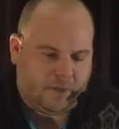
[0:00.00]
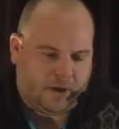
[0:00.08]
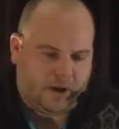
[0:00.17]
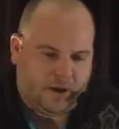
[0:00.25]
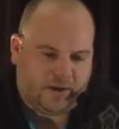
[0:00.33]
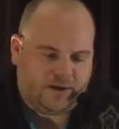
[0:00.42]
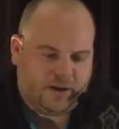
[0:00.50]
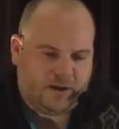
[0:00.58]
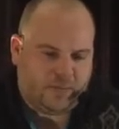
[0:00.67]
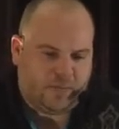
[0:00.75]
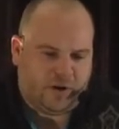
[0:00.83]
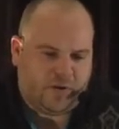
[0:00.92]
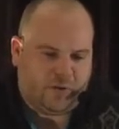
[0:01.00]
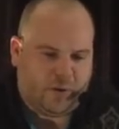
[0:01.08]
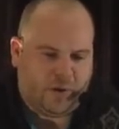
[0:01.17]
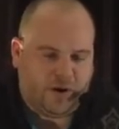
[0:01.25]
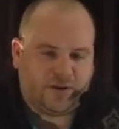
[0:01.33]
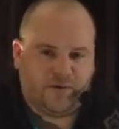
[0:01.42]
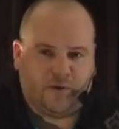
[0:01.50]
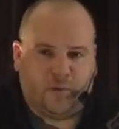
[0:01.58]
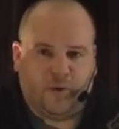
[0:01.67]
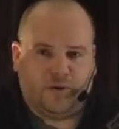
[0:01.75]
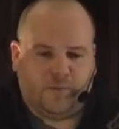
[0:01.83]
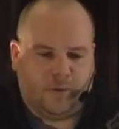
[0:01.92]
it's pretty robust for the
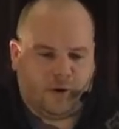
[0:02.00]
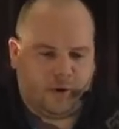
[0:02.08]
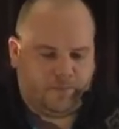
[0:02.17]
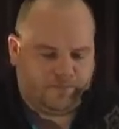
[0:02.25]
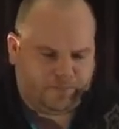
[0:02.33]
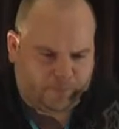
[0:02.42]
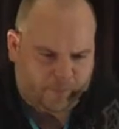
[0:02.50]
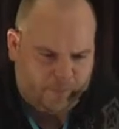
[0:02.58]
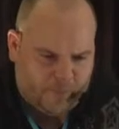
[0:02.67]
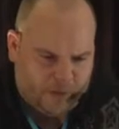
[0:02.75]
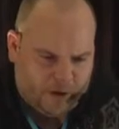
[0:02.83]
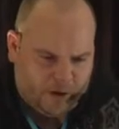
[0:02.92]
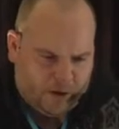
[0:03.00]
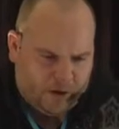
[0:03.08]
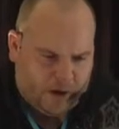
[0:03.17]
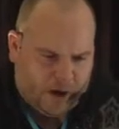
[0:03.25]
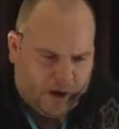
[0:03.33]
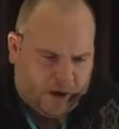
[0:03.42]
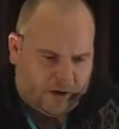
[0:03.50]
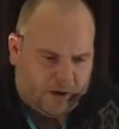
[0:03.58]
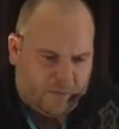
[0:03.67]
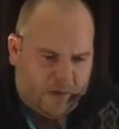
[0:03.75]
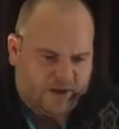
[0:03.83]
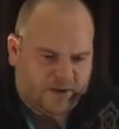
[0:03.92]
most part.
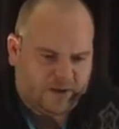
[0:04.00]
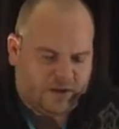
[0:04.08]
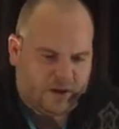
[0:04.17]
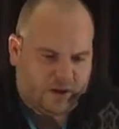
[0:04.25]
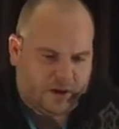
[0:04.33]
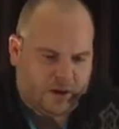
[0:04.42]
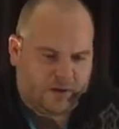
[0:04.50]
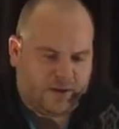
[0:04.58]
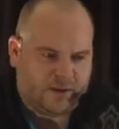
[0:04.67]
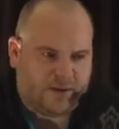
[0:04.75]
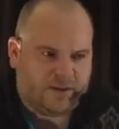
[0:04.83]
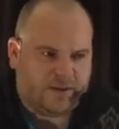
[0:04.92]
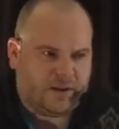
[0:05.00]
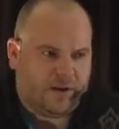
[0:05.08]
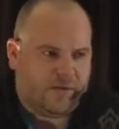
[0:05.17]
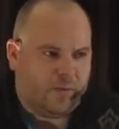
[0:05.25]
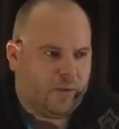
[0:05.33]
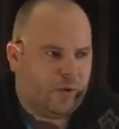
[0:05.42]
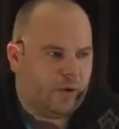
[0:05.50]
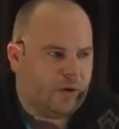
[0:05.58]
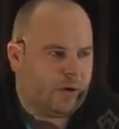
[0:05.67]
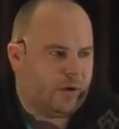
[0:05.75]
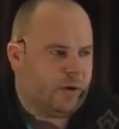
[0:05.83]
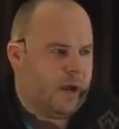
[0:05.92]
Messaging, I think this is kind of
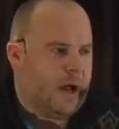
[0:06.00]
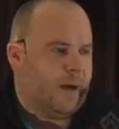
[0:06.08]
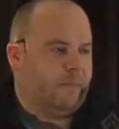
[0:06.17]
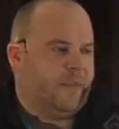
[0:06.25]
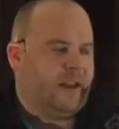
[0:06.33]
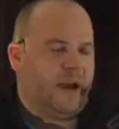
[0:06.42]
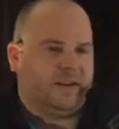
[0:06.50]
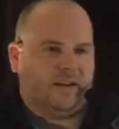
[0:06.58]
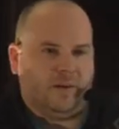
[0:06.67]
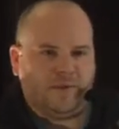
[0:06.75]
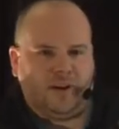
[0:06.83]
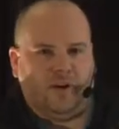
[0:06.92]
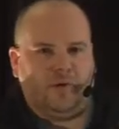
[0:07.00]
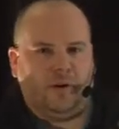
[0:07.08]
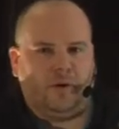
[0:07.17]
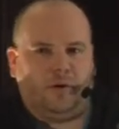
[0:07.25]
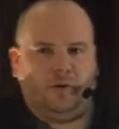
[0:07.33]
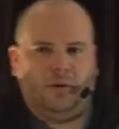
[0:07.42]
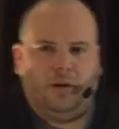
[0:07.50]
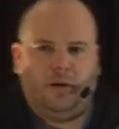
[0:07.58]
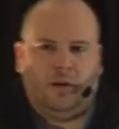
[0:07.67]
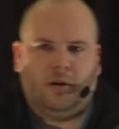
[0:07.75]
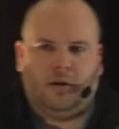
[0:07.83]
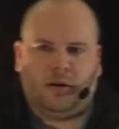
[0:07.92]
important. The guys at Appcelerator
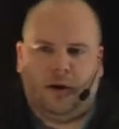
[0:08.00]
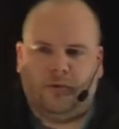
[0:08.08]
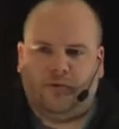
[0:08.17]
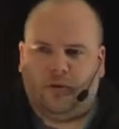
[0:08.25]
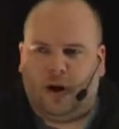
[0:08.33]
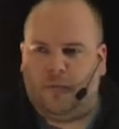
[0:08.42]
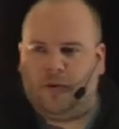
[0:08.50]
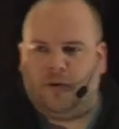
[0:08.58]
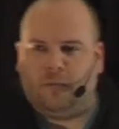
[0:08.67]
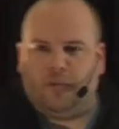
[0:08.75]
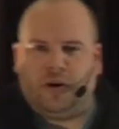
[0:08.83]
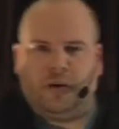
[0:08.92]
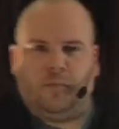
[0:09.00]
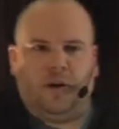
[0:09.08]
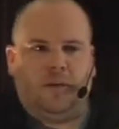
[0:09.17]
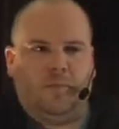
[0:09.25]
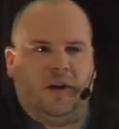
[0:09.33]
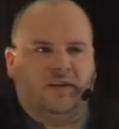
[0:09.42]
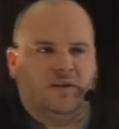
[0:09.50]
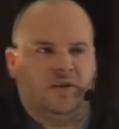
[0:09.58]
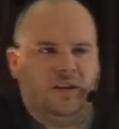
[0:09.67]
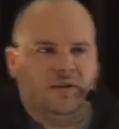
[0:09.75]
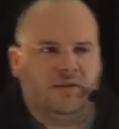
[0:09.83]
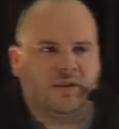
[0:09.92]
come from a pretty big
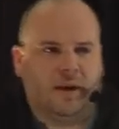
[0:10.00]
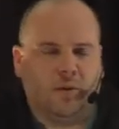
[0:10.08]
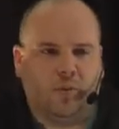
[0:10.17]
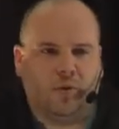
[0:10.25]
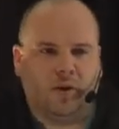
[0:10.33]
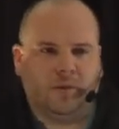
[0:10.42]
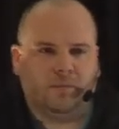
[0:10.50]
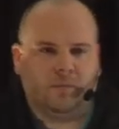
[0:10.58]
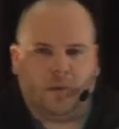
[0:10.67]
messaging standpoint.